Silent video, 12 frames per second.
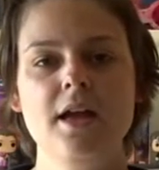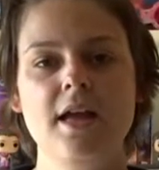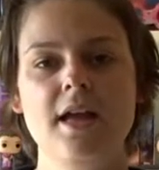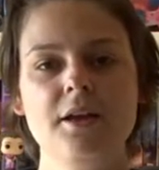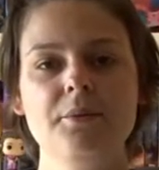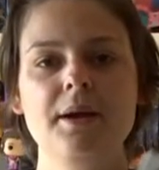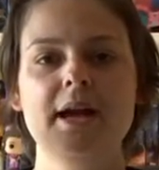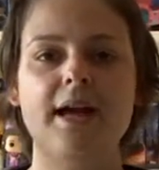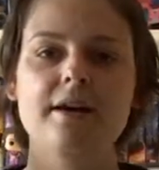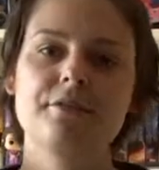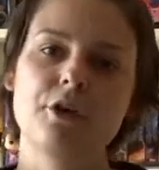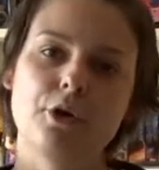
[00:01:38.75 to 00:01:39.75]
and we
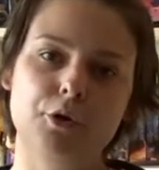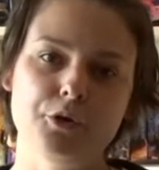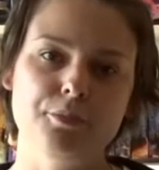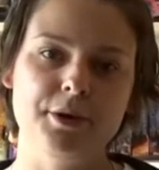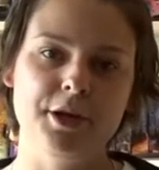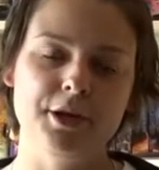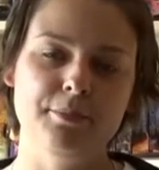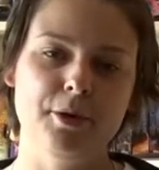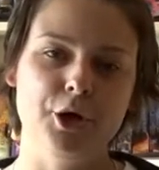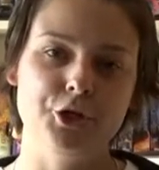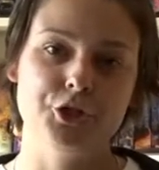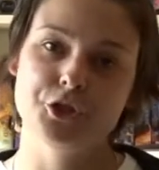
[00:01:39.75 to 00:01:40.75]
have Oathbringer
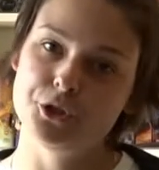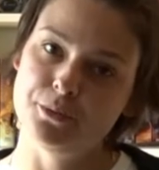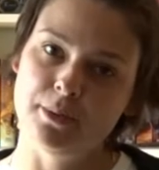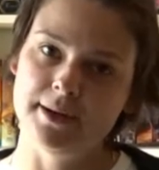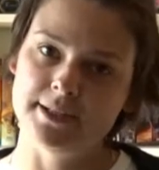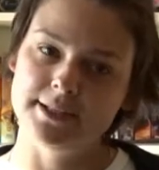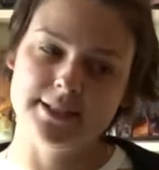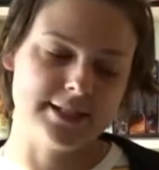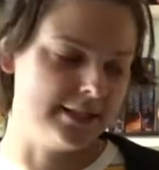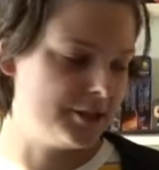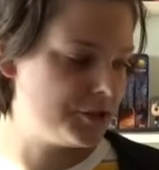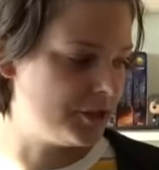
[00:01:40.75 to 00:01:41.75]
Part 2 by Brandon
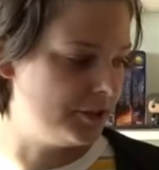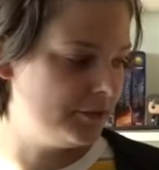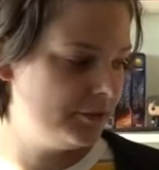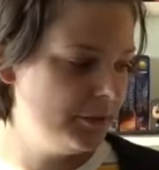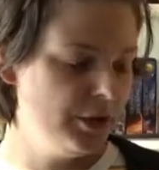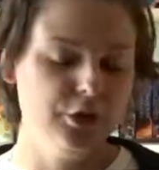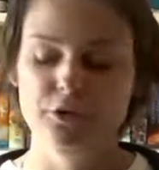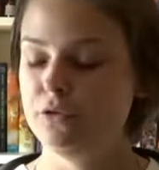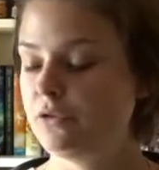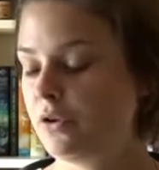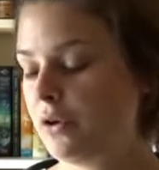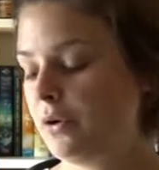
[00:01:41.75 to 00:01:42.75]
Sanderson.
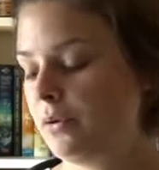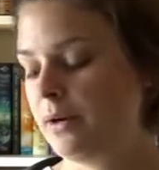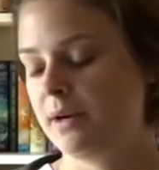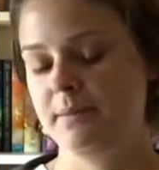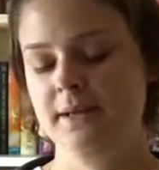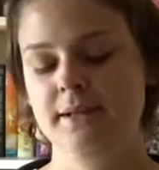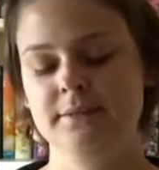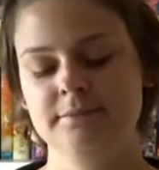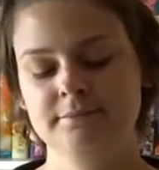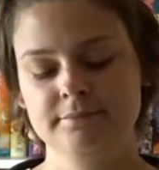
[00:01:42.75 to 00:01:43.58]
So, I mean,